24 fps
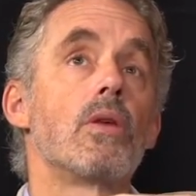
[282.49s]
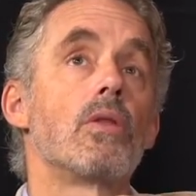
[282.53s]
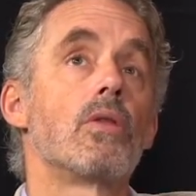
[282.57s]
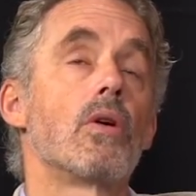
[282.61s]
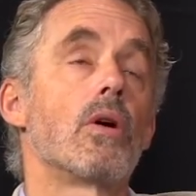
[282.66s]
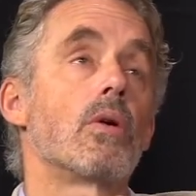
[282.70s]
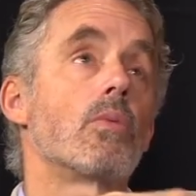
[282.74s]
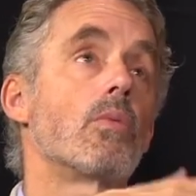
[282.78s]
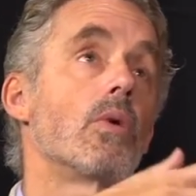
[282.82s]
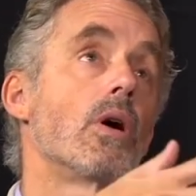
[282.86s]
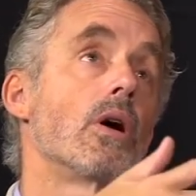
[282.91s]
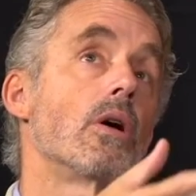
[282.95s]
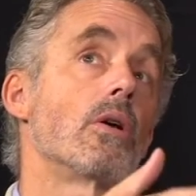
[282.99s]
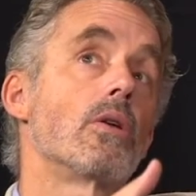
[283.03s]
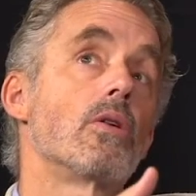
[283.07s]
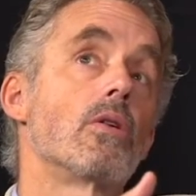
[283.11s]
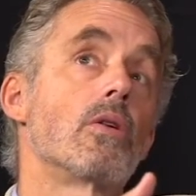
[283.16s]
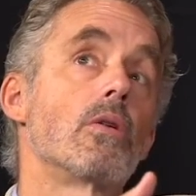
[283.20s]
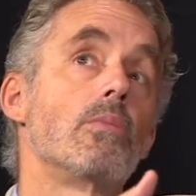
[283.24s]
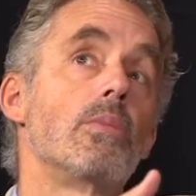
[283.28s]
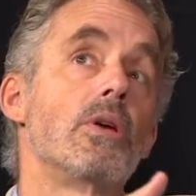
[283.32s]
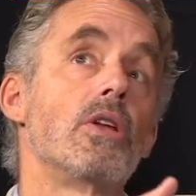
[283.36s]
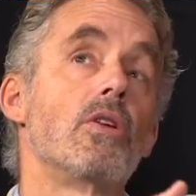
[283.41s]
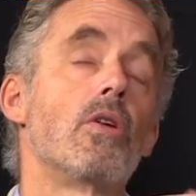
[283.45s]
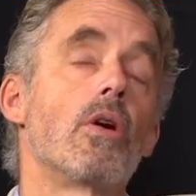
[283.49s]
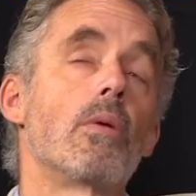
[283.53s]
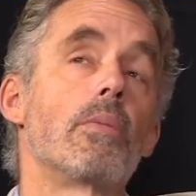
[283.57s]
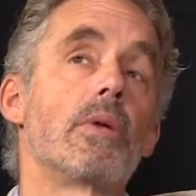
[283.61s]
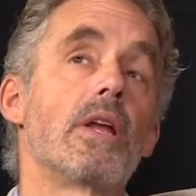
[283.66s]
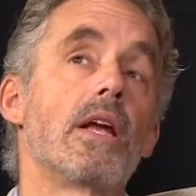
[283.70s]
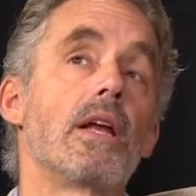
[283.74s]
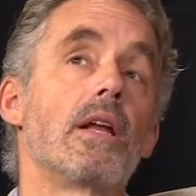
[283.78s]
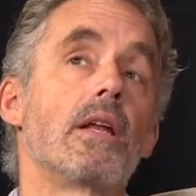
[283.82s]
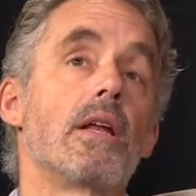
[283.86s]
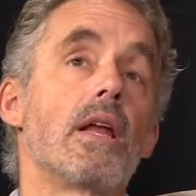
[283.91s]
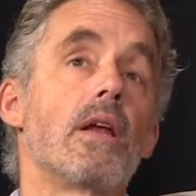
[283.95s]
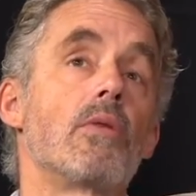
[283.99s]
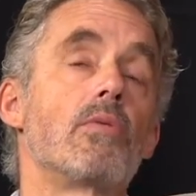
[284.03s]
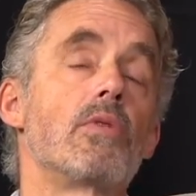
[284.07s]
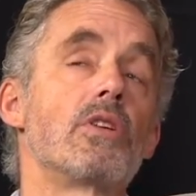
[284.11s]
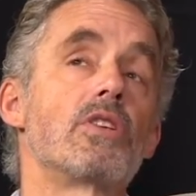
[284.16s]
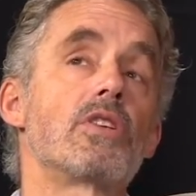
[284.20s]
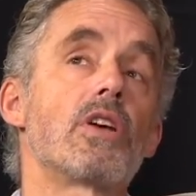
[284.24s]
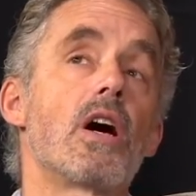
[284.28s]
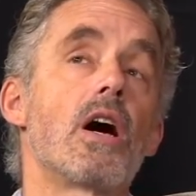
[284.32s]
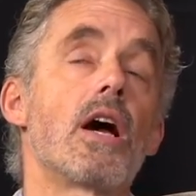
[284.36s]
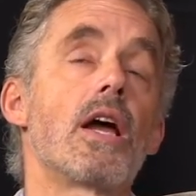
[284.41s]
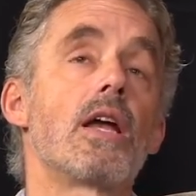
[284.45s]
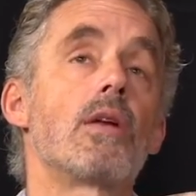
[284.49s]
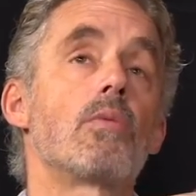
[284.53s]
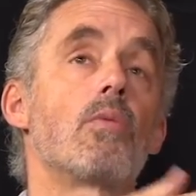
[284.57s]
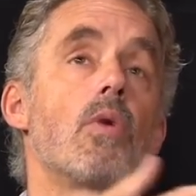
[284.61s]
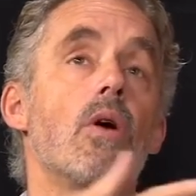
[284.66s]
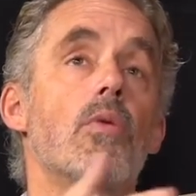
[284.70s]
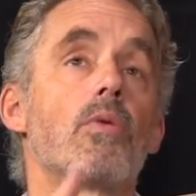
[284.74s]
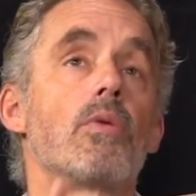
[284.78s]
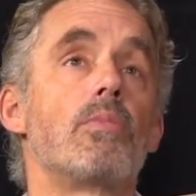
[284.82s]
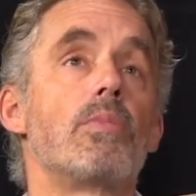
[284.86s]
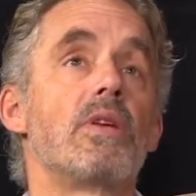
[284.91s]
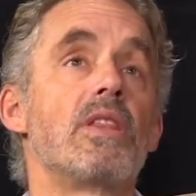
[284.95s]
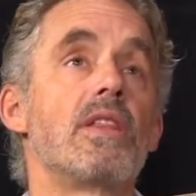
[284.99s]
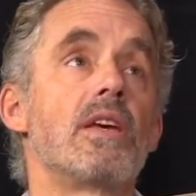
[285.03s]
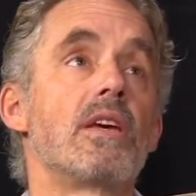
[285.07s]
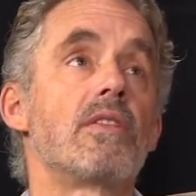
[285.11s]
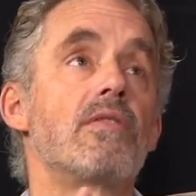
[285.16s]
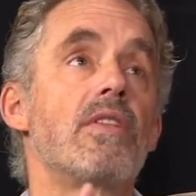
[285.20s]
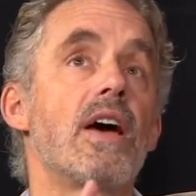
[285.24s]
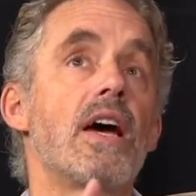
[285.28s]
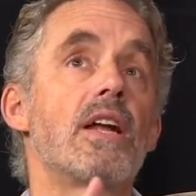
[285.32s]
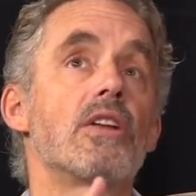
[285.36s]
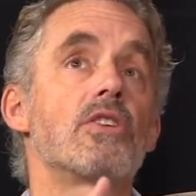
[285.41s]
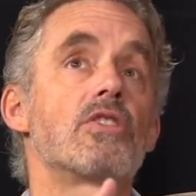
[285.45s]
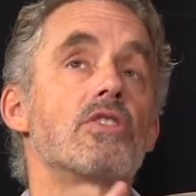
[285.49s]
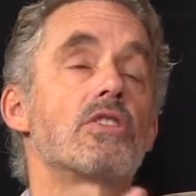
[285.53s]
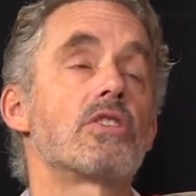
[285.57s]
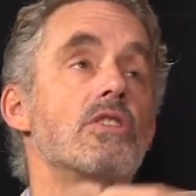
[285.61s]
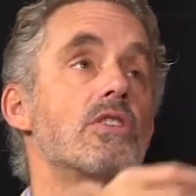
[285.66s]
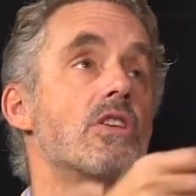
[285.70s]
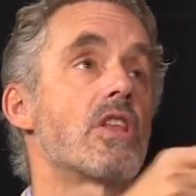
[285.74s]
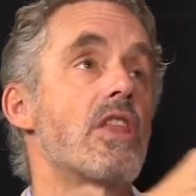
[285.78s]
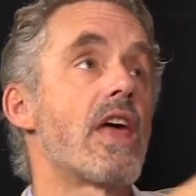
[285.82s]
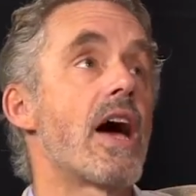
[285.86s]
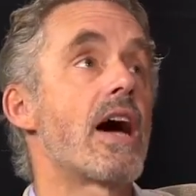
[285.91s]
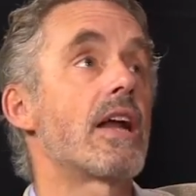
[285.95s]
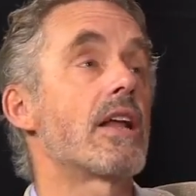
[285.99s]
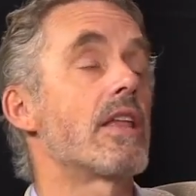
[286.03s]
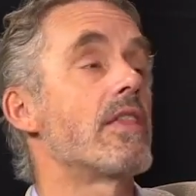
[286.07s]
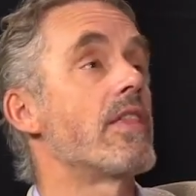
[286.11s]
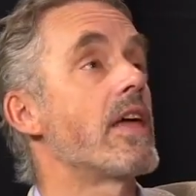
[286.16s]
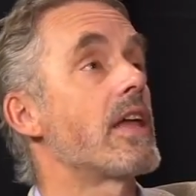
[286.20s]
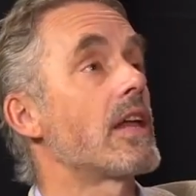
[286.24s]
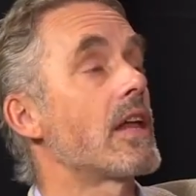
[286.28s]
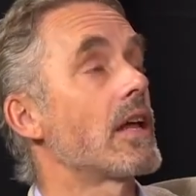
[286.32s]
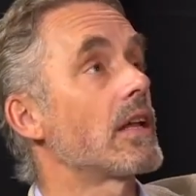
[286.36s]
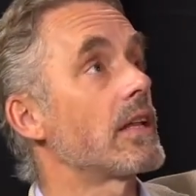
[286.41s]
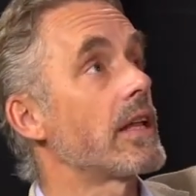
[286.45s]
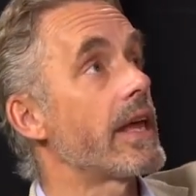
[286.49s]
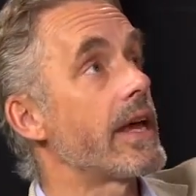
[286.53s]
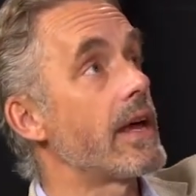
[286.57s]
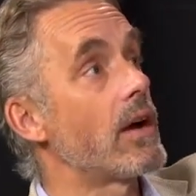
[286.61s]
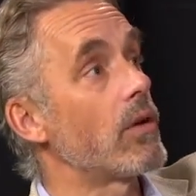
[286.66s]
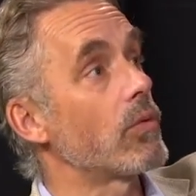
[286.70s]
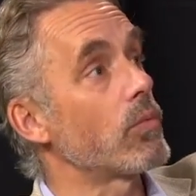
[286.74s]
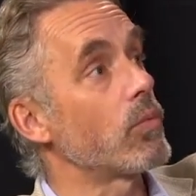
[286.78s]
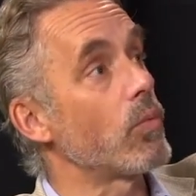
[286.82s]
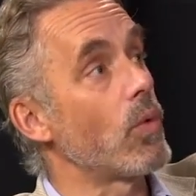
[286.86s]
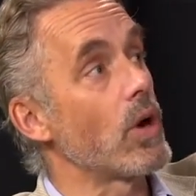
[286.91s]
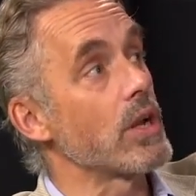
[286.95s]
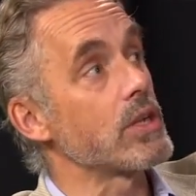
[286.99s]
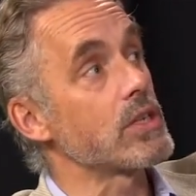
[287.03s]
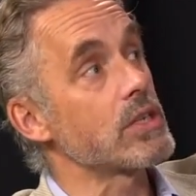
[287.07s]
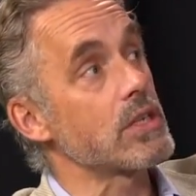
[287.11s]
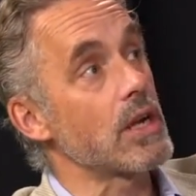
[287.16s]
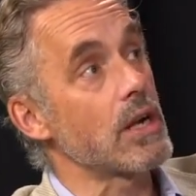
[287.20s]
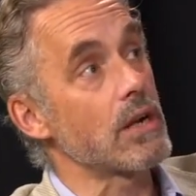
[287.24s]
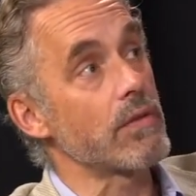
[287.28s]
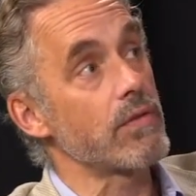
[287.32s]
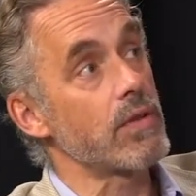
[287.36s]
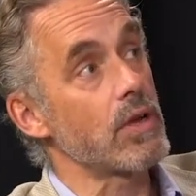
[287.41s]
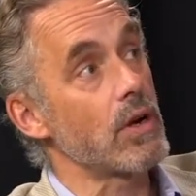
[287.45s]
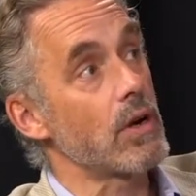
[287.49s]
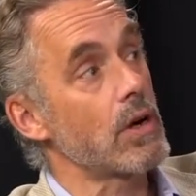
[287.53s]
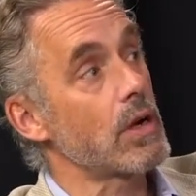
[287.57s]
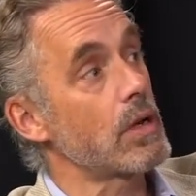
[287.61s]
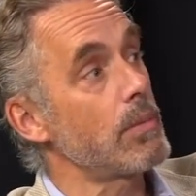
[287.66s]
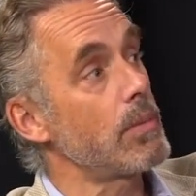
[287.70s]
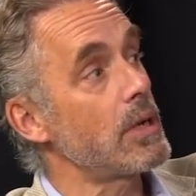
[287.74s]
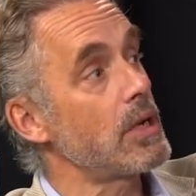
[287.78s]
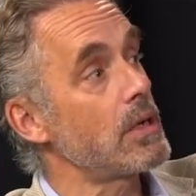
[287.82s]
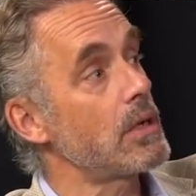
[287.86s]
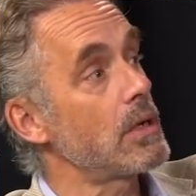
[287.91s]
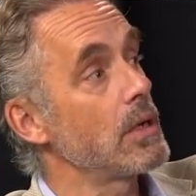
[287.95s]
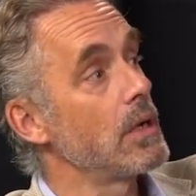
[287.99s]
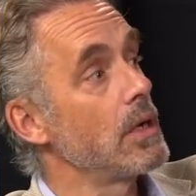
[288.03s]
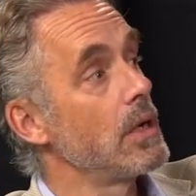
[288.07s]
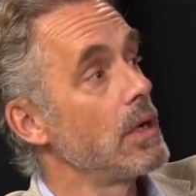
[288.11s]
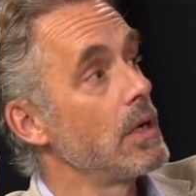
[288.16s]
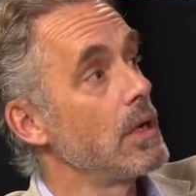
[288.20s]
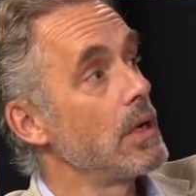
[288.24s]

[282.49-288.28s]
Thought, well, you could be nominated and resign. What would be the advantages to that? And then I lay out one side of the argument,